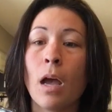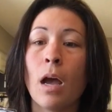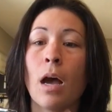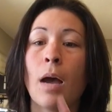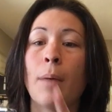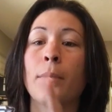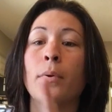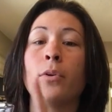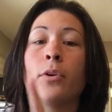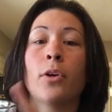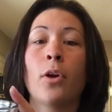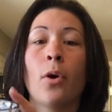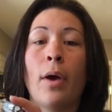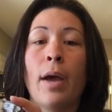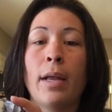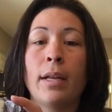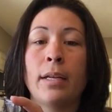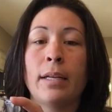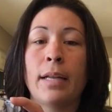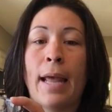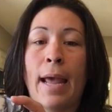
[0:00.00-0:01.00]
I'm going to go
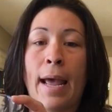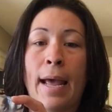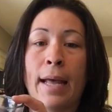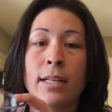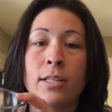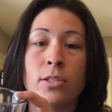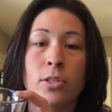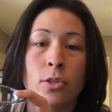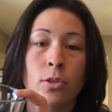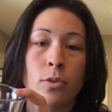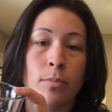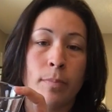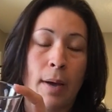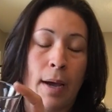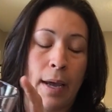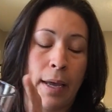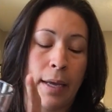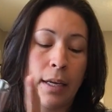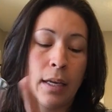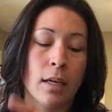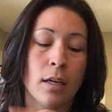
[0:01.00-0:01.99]
ahead and add to
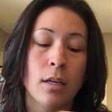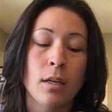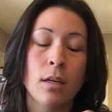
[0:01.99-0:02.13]
my